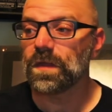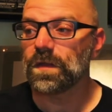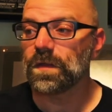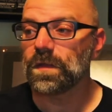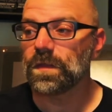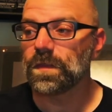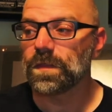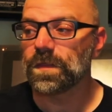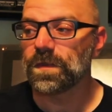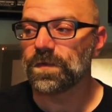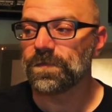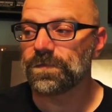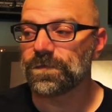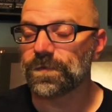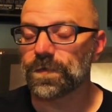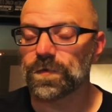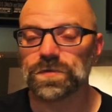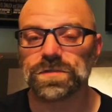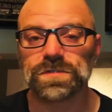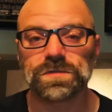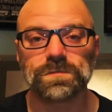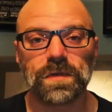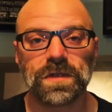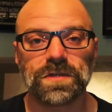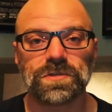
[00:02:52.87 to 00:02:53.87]
The
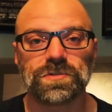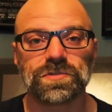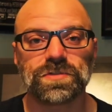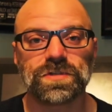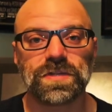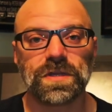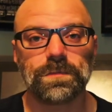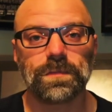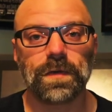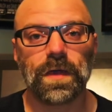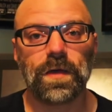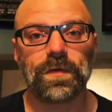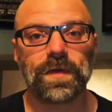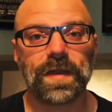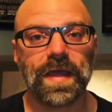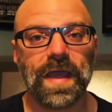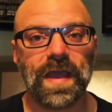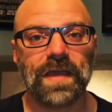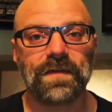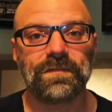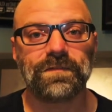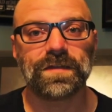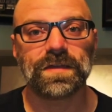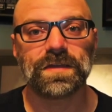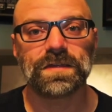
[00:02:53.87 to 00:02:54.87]
first major tip I would
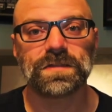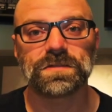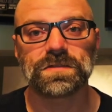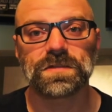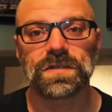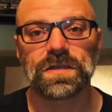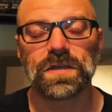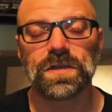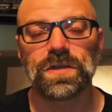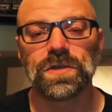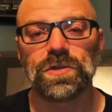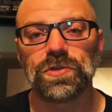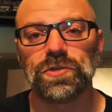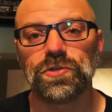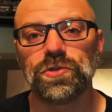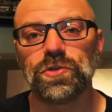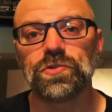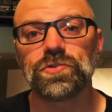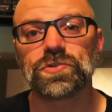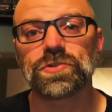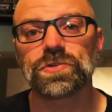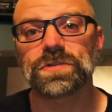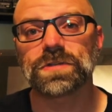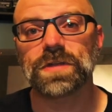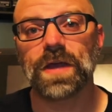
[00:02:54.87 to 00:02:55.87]
have is use
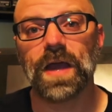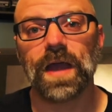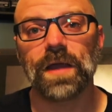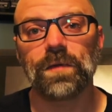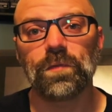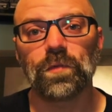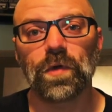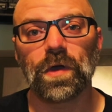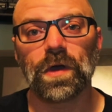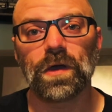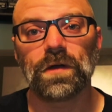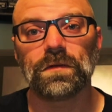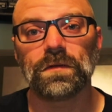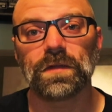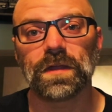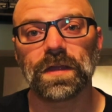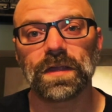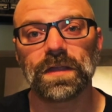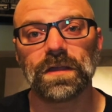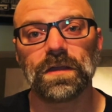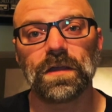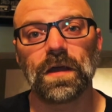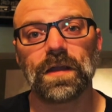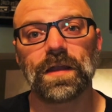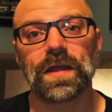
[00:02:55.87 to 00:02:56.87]
your time well
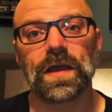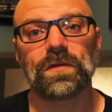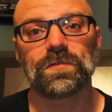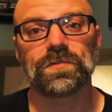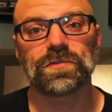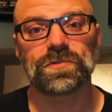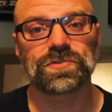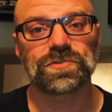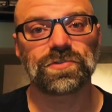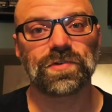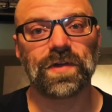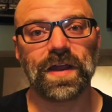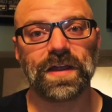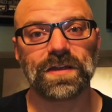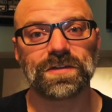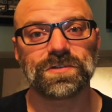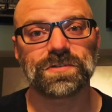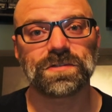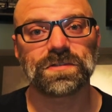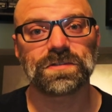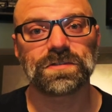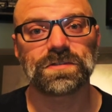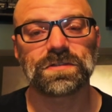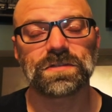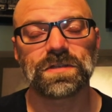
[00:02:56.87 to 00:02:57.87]
and cut out
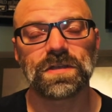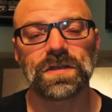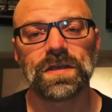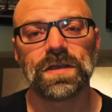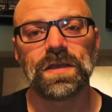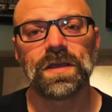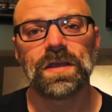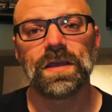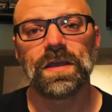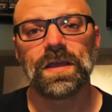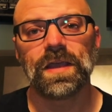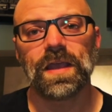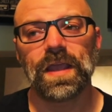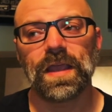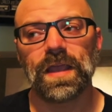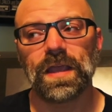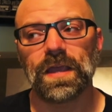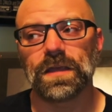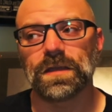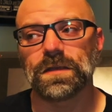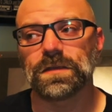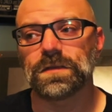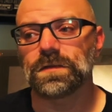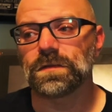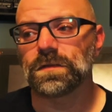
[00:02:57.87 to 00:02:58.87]
distractions.
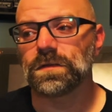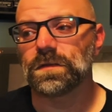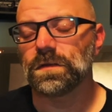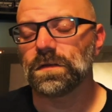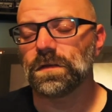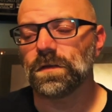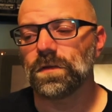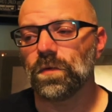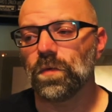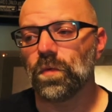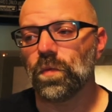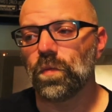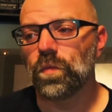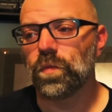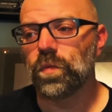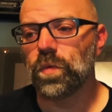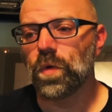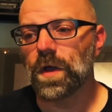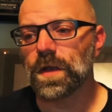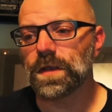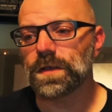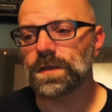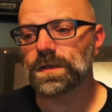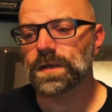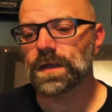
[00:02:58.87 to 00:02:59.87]
And
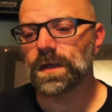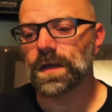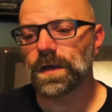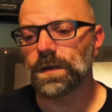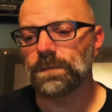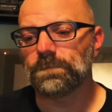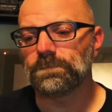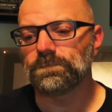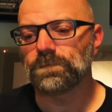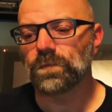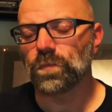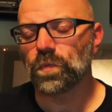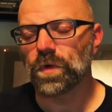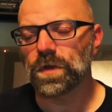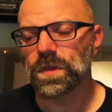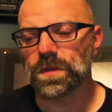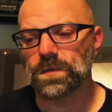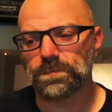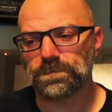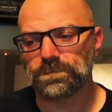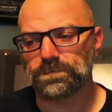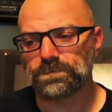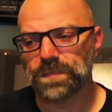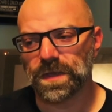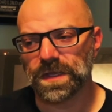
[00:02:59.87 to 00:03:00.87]
what one of the
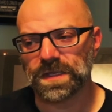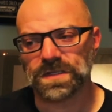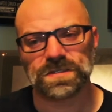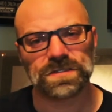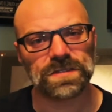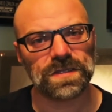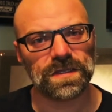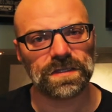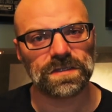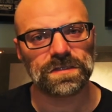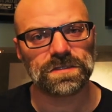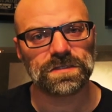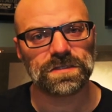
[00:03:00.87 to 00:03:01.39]
biggest things